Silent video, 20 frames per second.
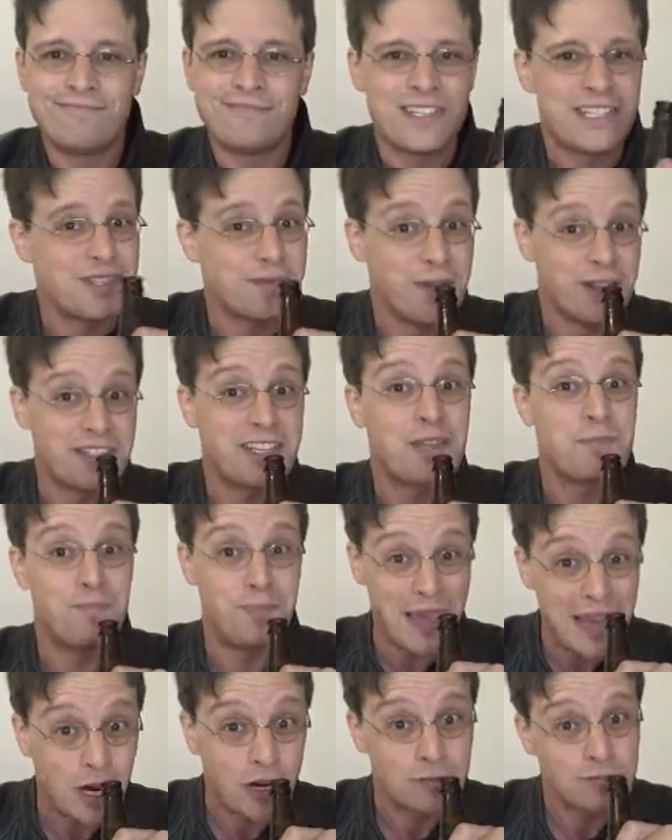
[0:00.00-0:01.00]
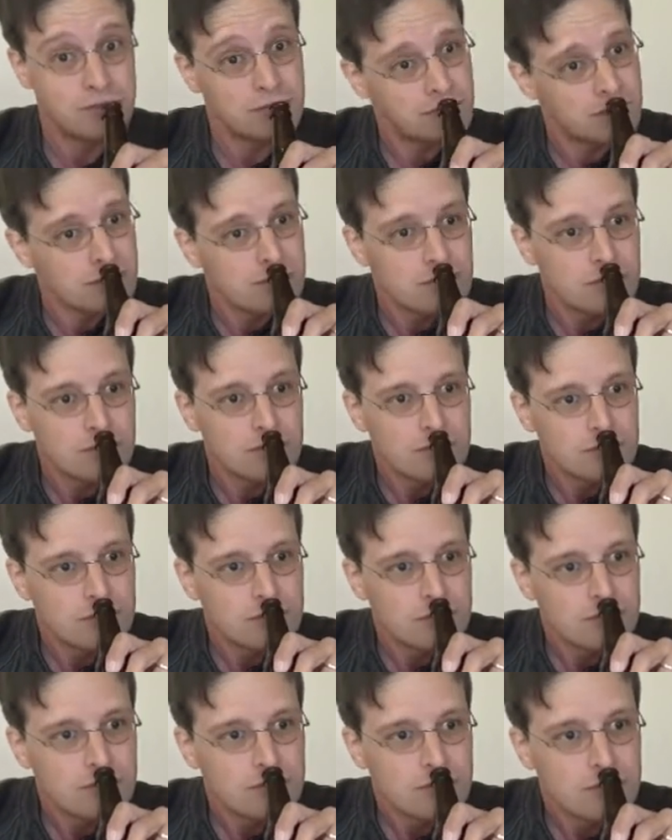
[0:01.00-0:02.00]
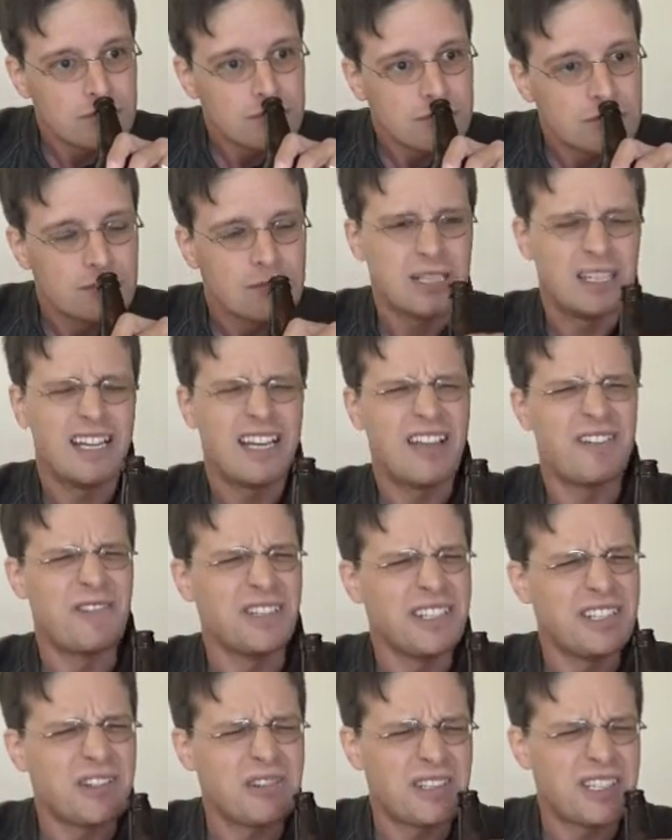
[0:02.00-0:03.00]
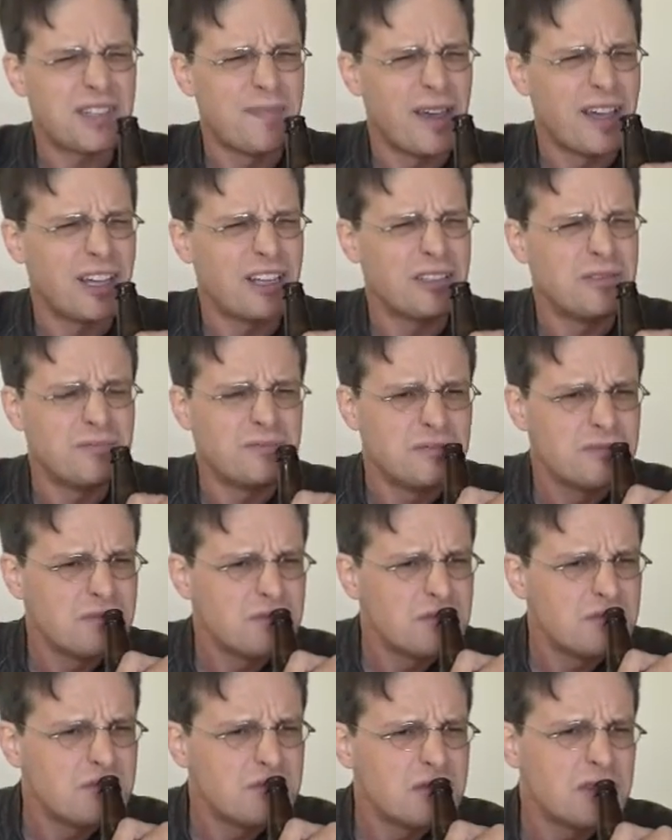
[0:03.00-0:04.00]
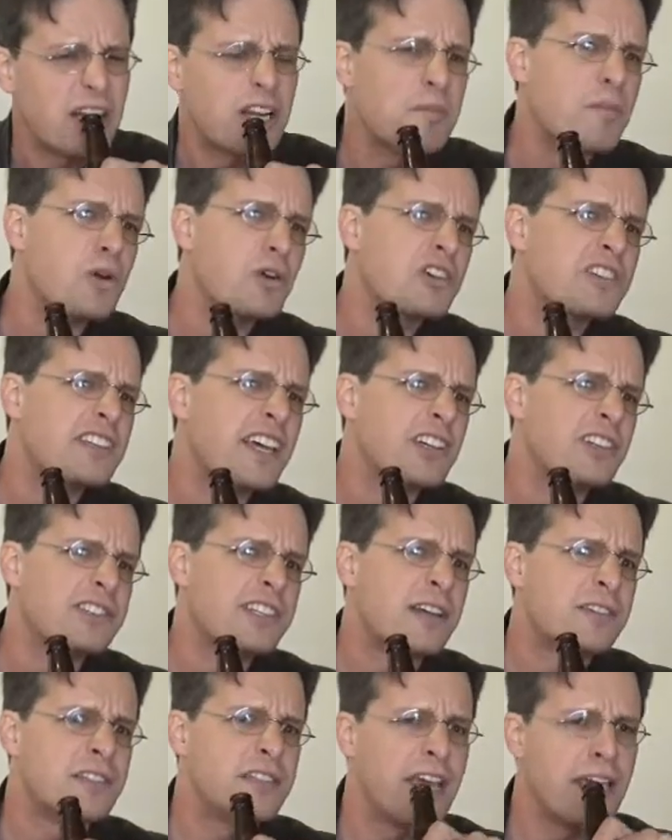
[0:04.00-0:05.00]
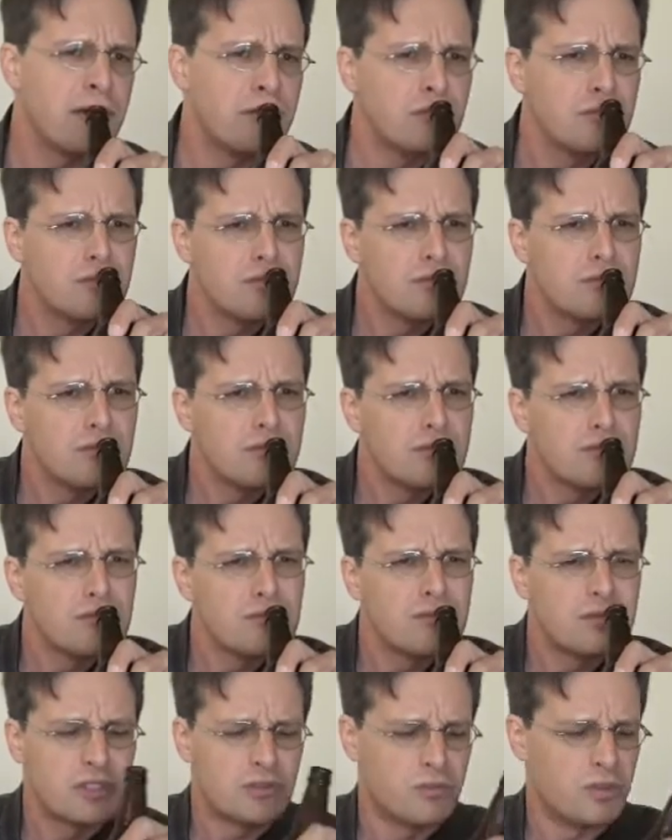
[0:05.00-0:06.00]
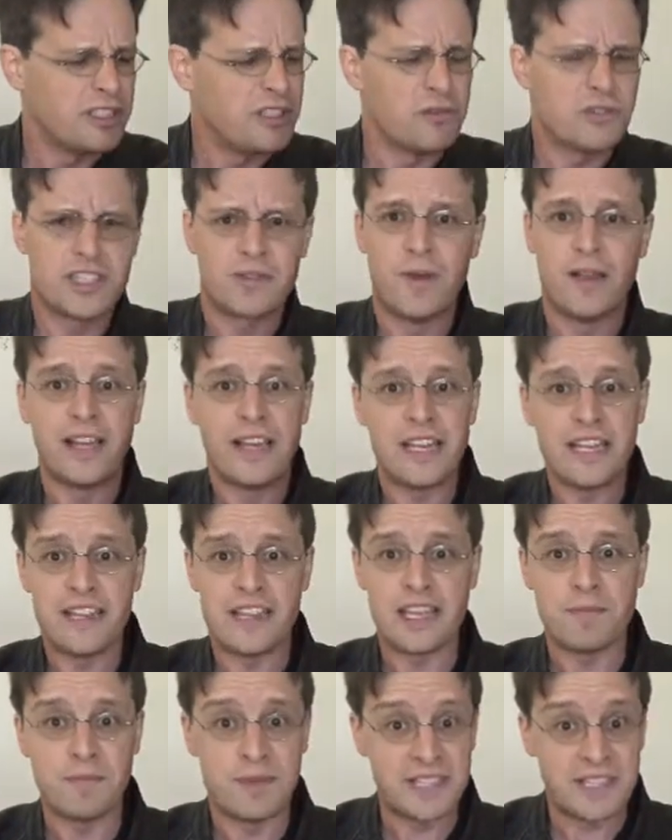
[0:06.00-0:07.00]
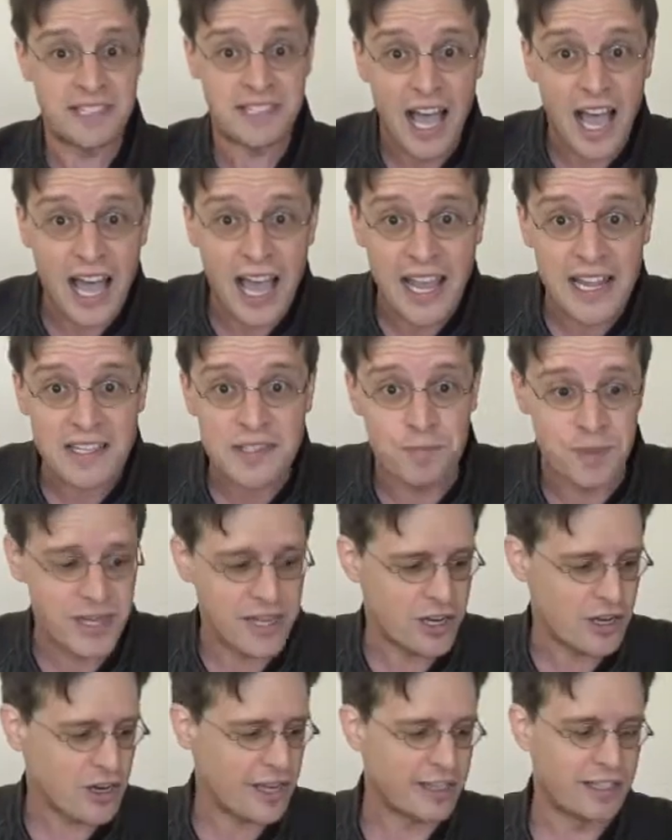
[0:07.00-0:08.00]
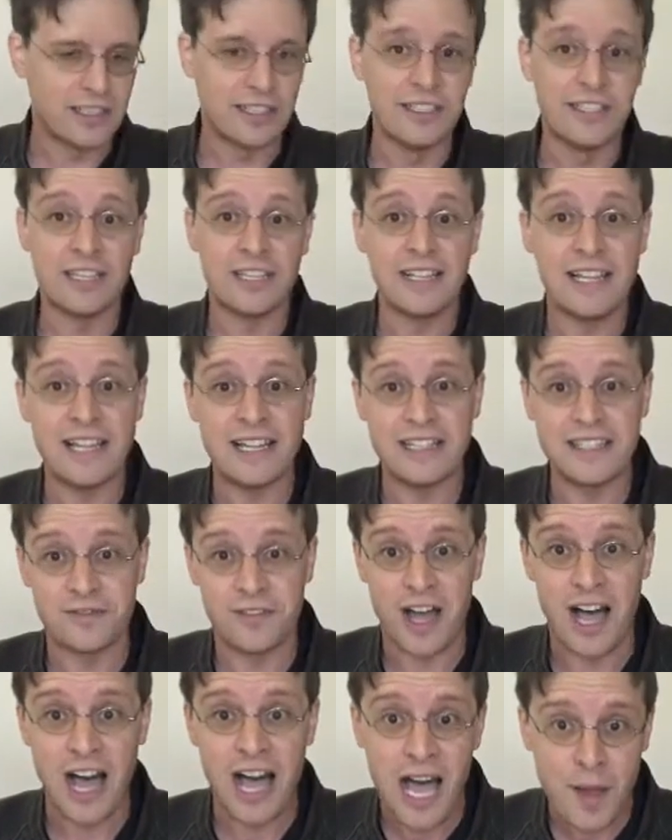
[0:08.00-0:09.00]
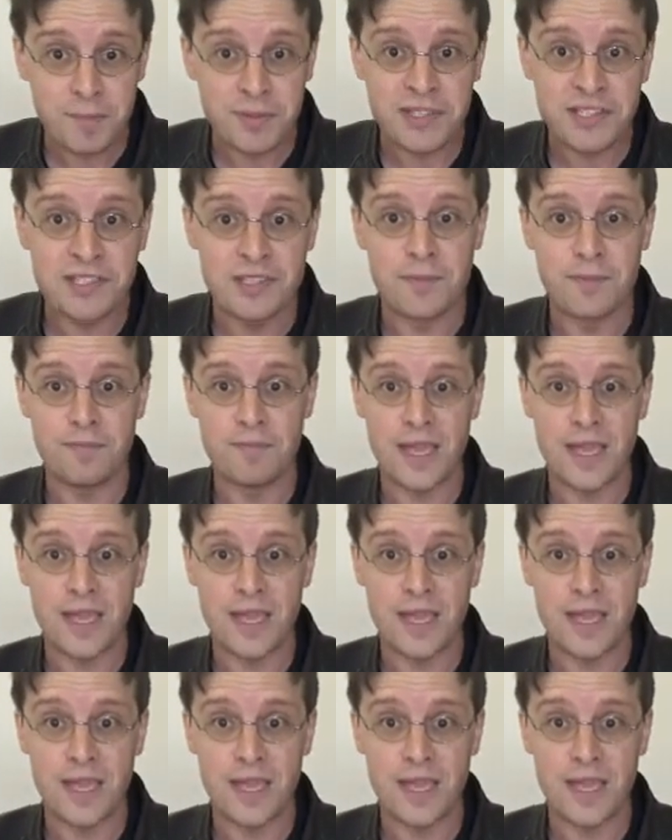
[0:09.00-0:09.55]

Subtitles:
It smells like beer. I really don't smell a lot of motorcycles out today. Really don't smell anything besides beer and a little hint of hops.